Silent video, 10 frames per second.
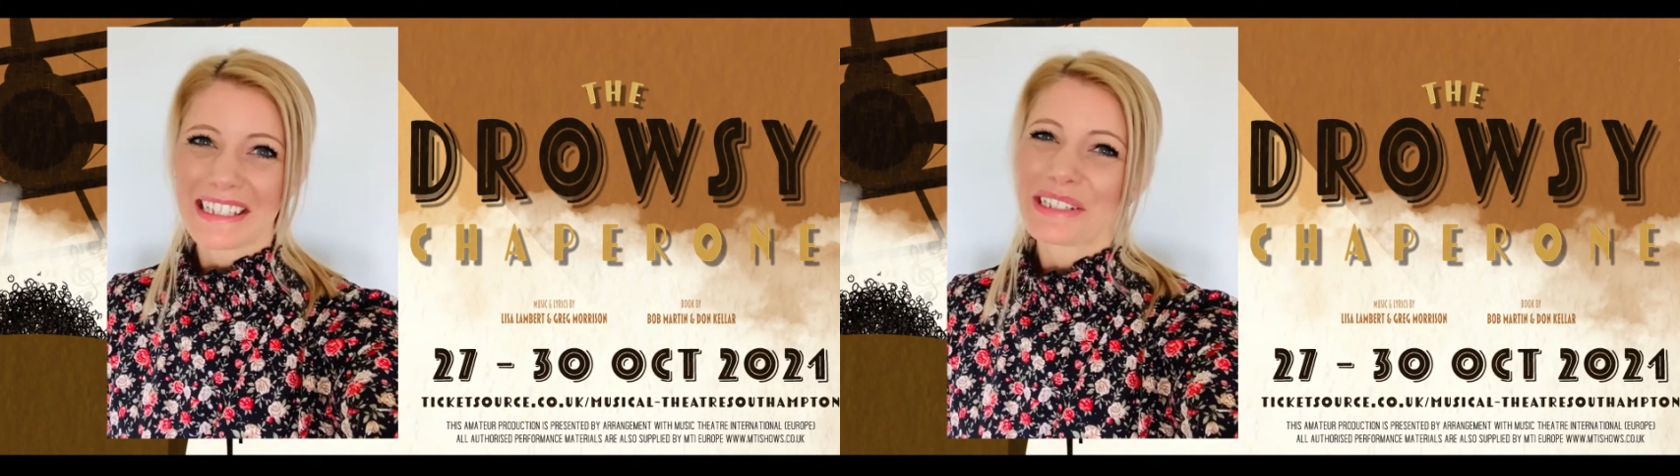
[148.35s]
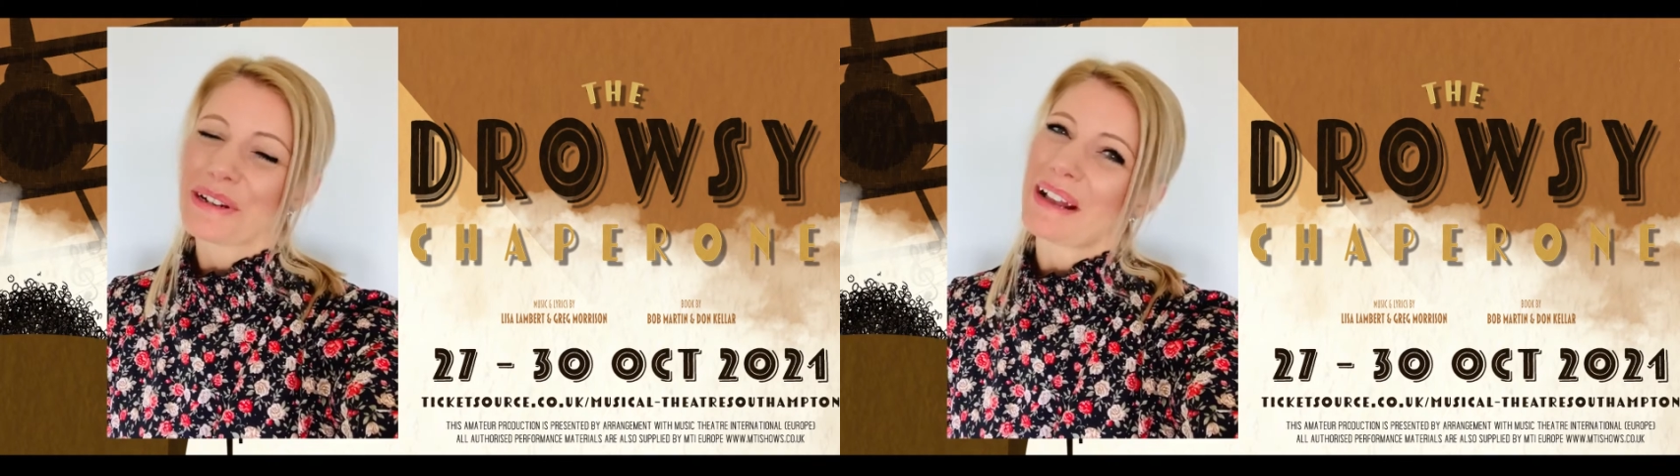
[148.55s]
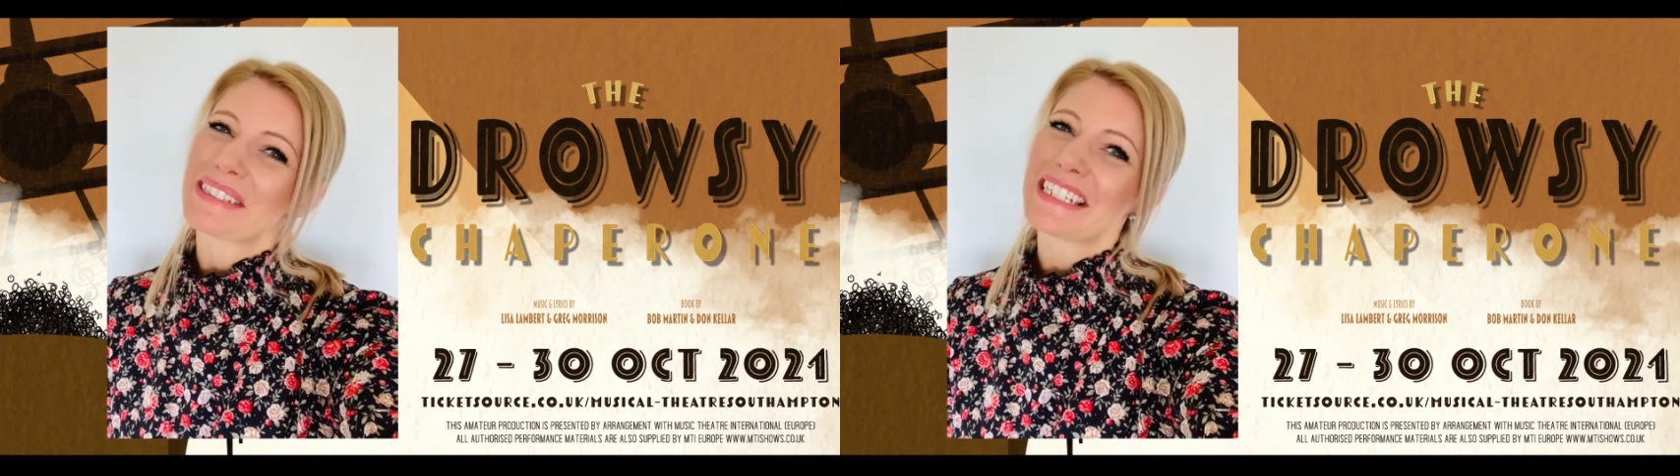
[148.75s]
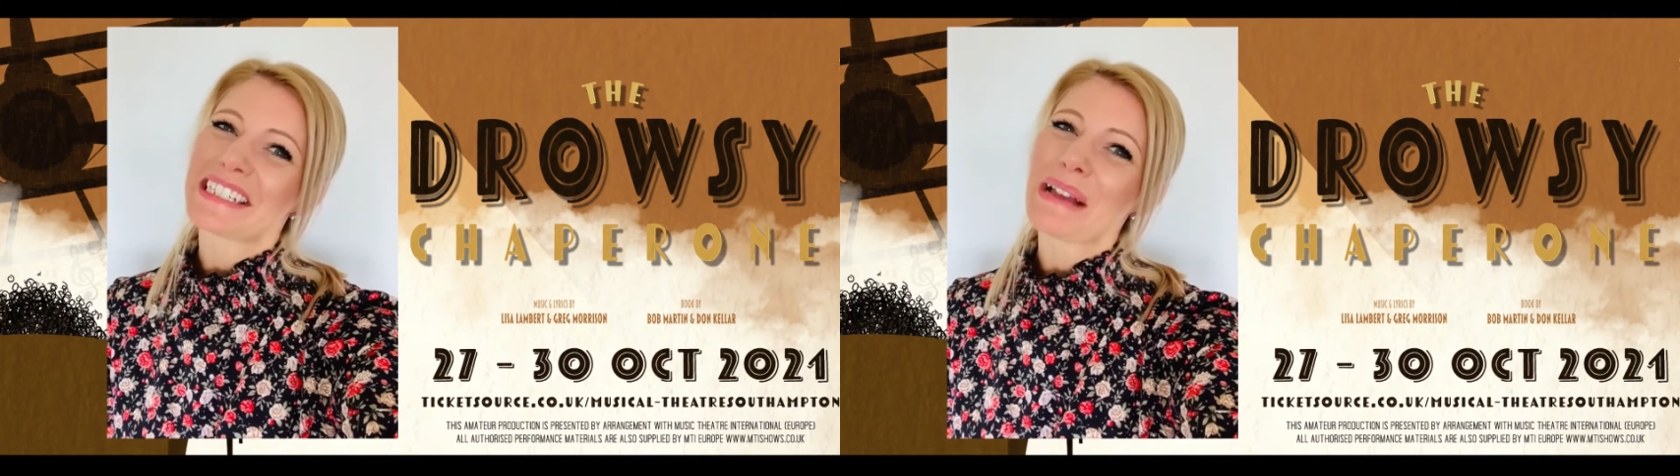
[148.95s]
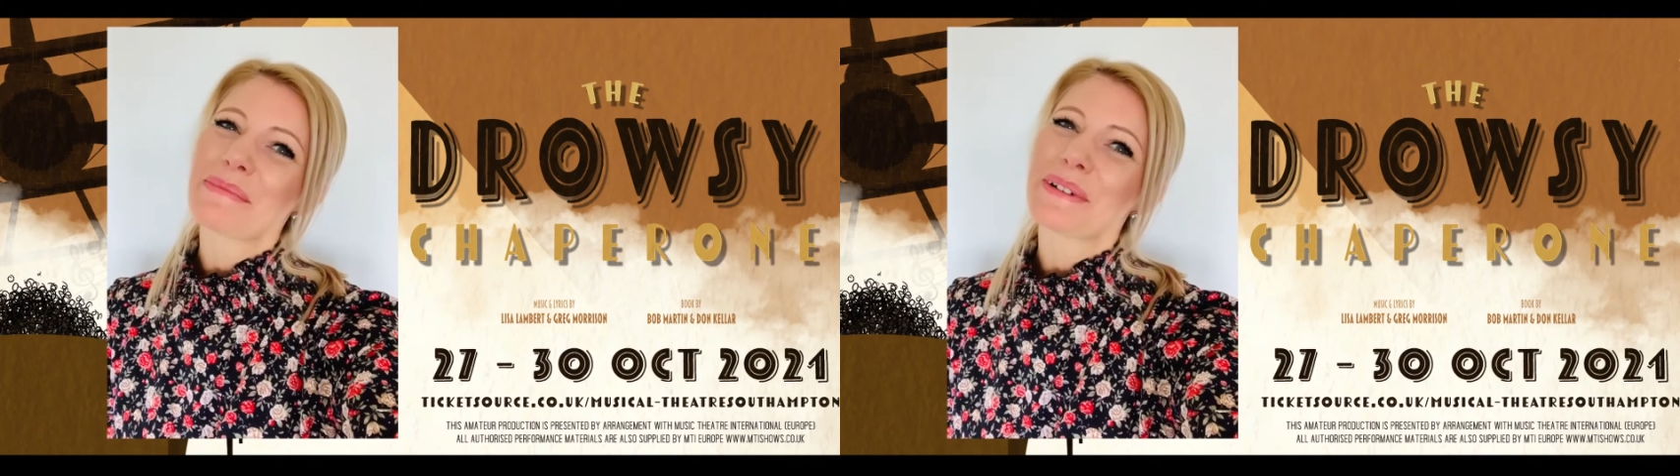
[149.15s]
The Drowsy
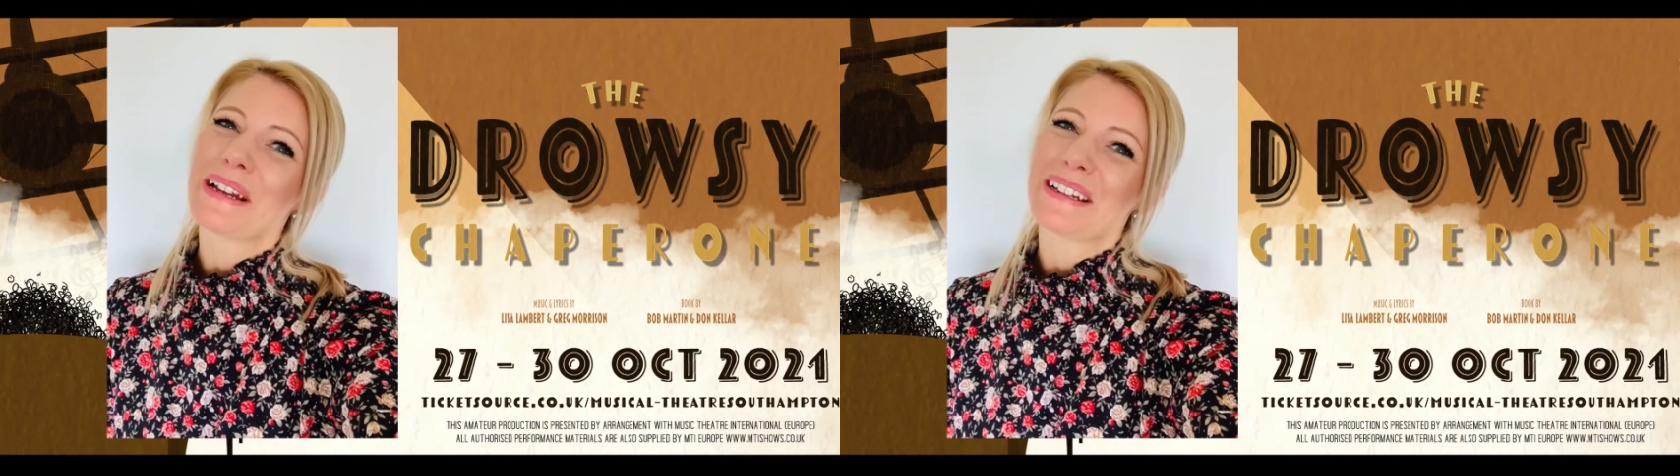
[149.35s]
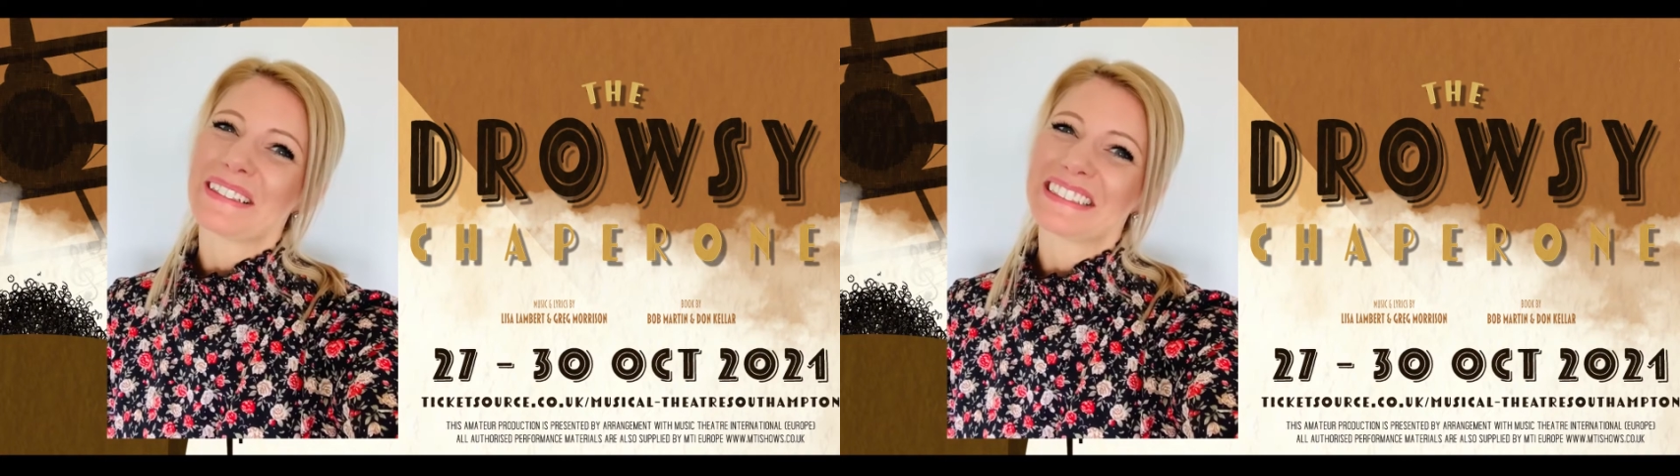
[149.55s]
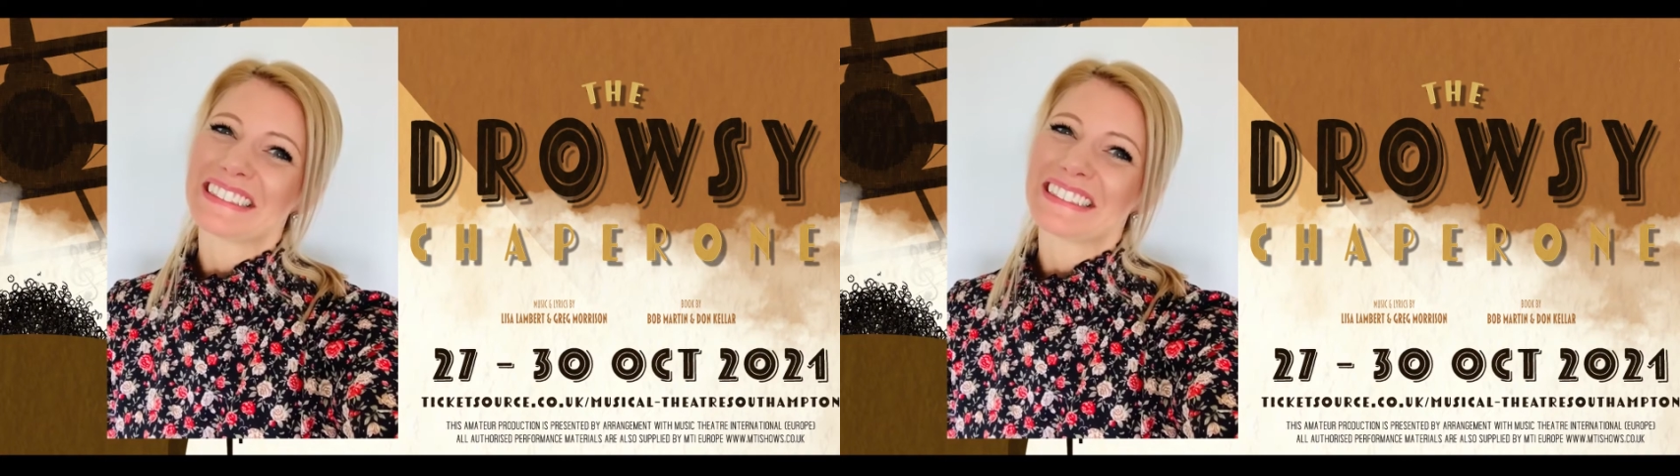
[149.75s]
Chaperone.